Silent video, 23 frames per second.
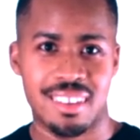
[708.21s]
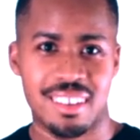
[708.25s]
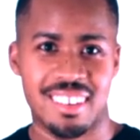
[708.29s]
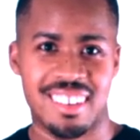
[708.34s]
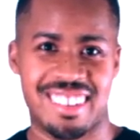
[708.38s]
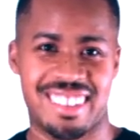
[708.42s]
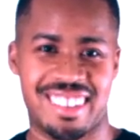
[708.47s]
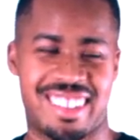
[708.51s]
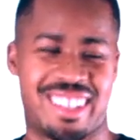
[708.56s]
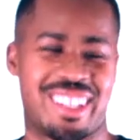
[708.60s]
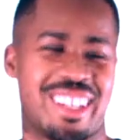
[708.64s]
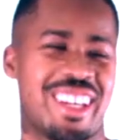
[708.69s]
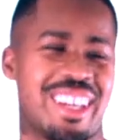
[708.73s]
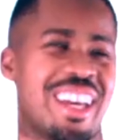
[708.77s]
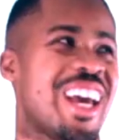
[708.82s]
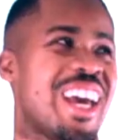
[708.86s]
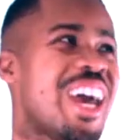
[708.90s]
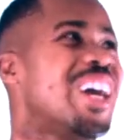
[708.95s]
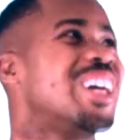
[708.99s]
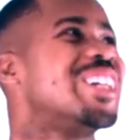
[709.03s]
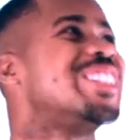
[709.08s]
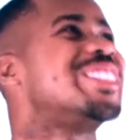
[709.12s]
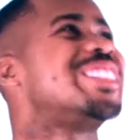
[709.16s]
I can't.
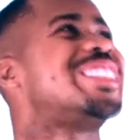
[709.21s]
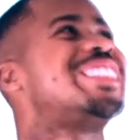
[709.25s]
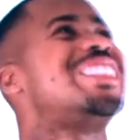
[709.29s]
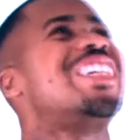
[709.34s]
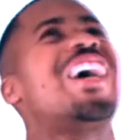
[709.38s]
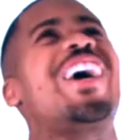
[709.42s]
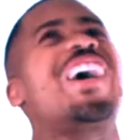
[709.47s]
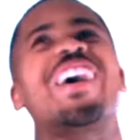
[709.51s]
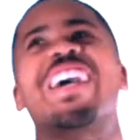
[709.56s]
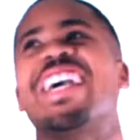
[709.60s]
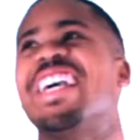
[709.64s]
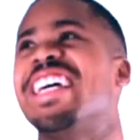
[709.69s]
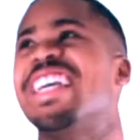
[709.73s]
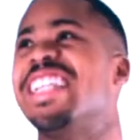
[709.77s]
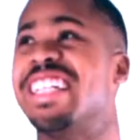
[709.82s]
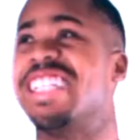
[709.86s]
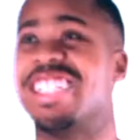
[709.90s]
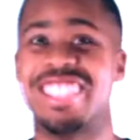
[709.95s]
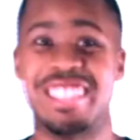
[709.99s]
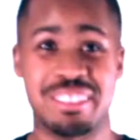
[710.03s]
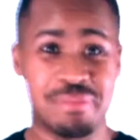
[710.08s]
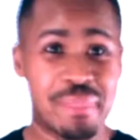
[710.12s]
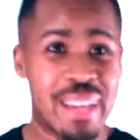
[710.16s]
Who's talking?
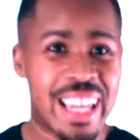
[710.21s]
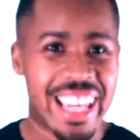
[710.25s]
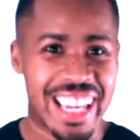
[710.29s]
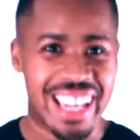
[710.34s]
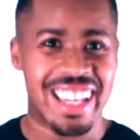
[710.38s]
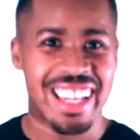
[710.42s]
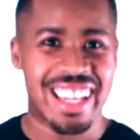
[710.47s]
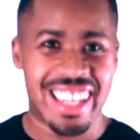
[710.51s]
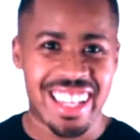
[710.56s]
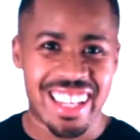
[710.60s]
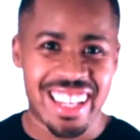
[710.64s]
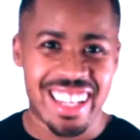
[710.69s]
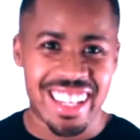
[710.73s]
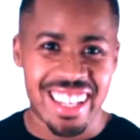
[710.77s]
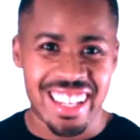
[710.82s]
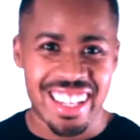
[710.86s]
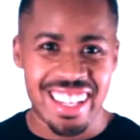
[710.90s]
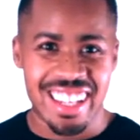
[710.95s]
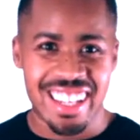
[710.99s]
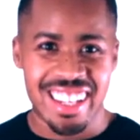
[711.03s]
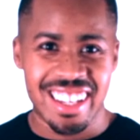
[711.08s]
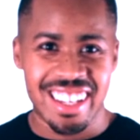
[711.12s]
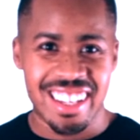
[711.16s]
It's me. Who,
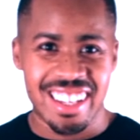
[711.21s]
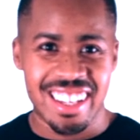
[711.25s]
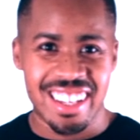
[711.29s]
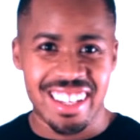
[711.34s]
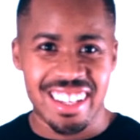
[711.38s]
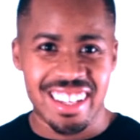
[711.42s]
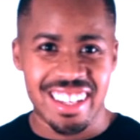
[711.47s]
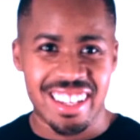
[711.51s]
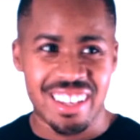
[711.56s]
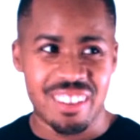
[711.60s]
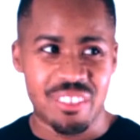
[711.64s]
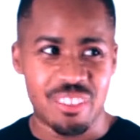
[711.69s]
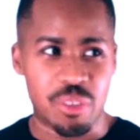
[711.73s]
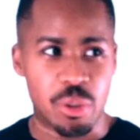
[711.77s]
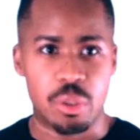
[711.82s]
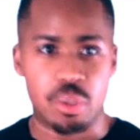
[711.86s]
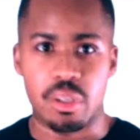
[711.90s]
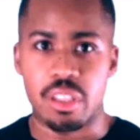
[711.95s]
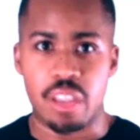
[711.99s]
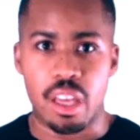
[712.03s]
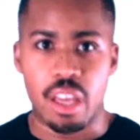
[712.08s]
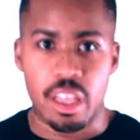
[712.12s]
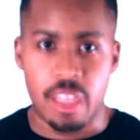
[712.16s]
who? What,
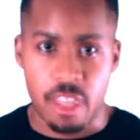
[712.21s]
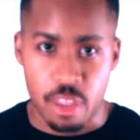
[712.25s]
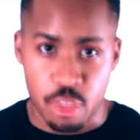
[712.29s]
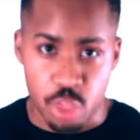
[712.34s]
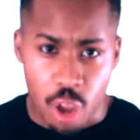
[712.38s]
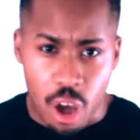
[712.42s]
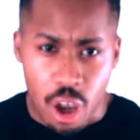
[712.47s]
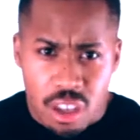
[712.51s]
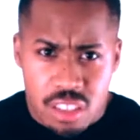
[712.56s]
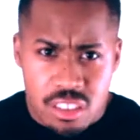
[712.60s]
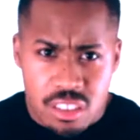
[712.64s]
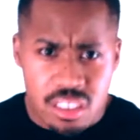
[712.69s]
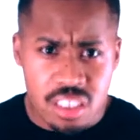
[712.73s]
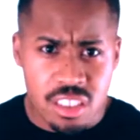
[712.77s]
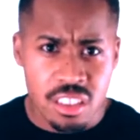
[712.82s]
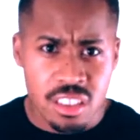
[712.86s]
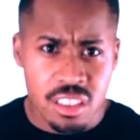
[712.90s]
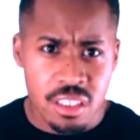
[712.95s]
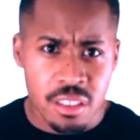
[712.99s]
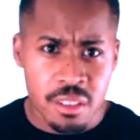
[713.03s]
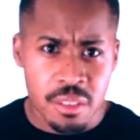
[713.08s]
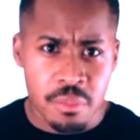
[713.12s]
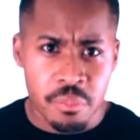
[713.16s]
your thoughts?
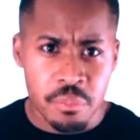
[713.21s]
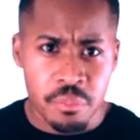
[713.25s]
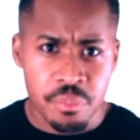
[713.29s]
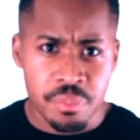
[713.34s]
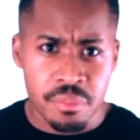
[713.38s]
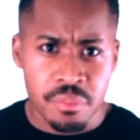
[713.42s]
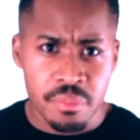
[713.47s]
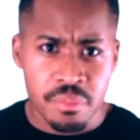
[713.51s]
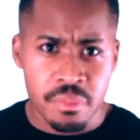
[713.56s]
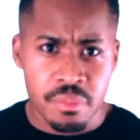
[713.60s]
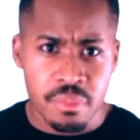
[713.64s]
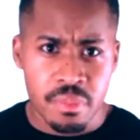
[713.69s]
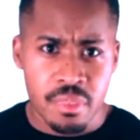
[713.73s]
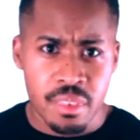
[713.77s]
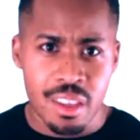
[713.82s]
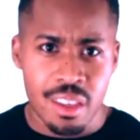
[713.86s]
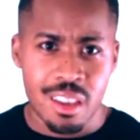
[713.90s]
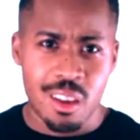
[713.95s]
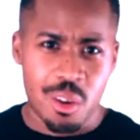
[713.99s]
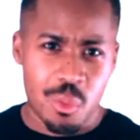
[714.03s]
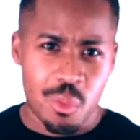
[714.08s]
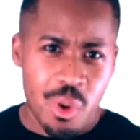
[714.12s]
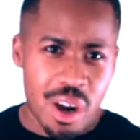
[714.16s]
Oh, dear Jesus,
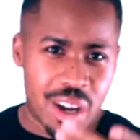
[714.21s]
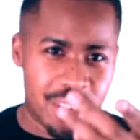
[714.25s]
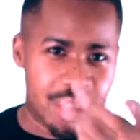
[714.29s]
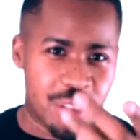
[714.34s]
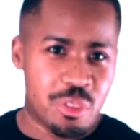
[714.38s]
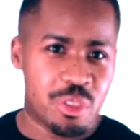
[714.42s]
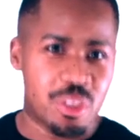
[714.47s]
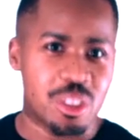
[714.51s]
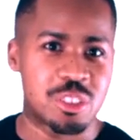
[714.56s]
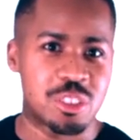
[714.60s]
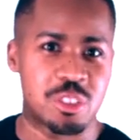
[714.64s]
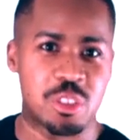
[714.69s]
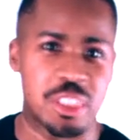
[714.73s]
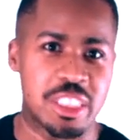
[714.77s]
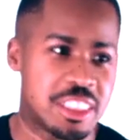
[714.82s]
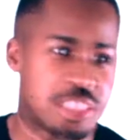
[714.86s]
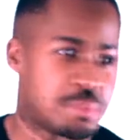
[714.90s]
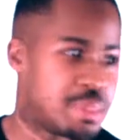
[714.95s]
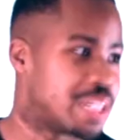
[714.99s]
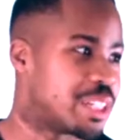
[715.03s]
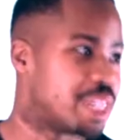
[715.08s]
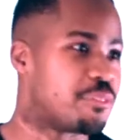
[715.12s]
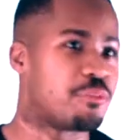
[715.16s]
no. What, you thought you could
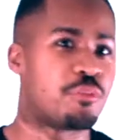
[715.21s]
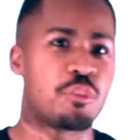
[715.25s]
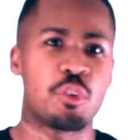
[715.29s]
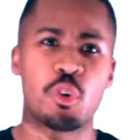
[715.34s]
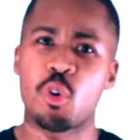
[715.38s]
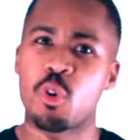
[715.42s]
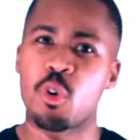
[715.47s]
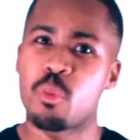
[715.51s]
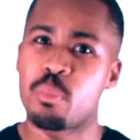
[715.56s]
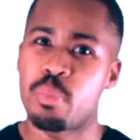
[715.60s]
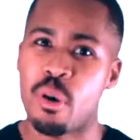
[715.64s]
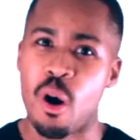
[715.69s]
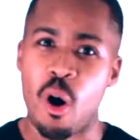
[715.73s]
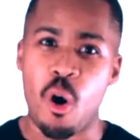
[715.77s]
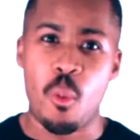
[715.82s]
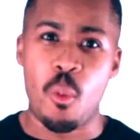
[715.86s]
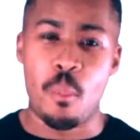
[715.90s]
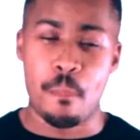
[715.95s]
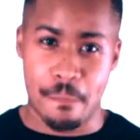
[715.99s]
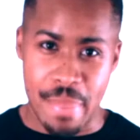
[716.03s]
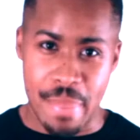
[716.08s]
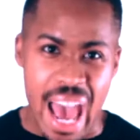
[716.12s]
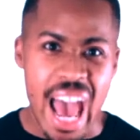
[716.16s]
spend a full poem
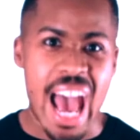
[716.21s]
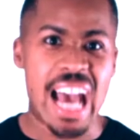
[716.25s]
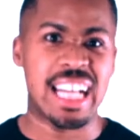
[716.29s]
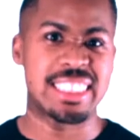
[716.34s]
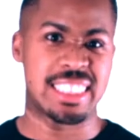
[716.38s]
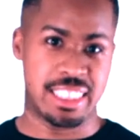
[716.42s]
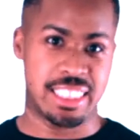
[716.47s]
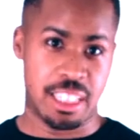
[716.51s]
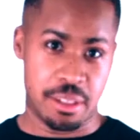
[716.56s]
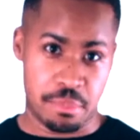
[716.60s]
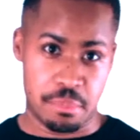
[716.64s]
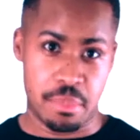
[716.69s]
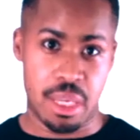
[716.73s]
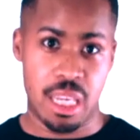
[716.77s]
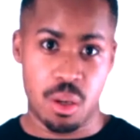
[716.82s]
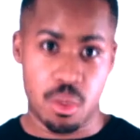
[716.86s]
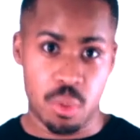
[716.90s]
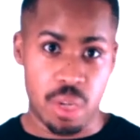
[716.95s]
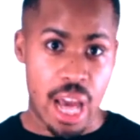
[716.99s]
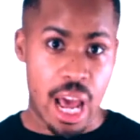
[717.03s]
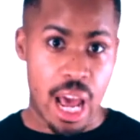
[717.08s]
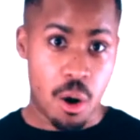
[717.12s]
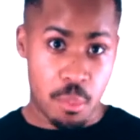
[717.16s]
bashing me
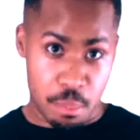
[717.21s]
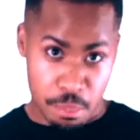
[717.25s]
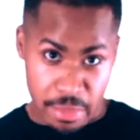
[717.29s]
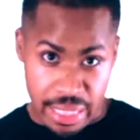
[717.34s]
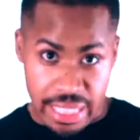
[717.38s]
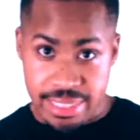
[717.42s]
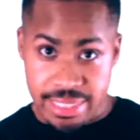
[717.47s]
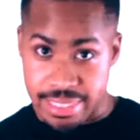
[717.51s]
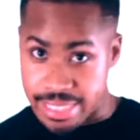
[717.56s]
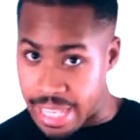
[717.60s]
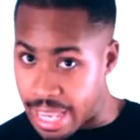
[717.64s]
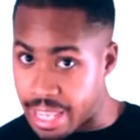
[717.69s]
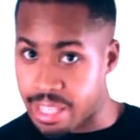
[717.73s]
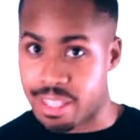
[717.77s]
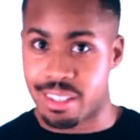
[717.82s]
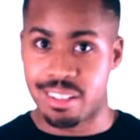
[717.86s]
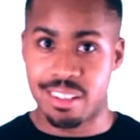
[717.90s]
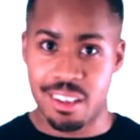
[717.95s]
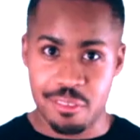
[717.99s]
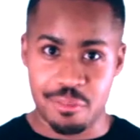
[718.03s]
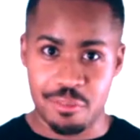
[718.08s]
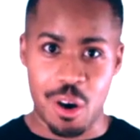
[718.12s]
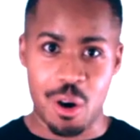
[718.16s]
without me taking
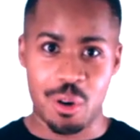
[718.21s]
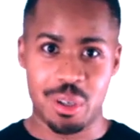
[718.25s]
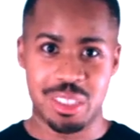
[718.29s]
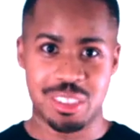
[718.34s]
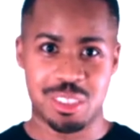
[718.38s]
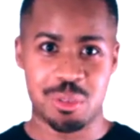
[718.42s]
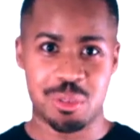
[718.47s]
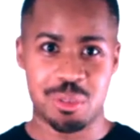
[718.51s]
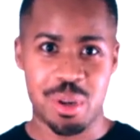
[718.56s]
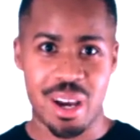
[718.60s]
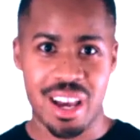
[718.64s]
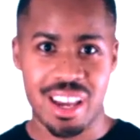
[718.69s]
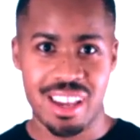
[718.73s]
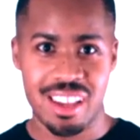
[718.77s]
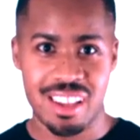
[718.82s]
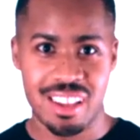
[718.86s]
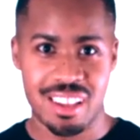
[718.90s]
your focus away?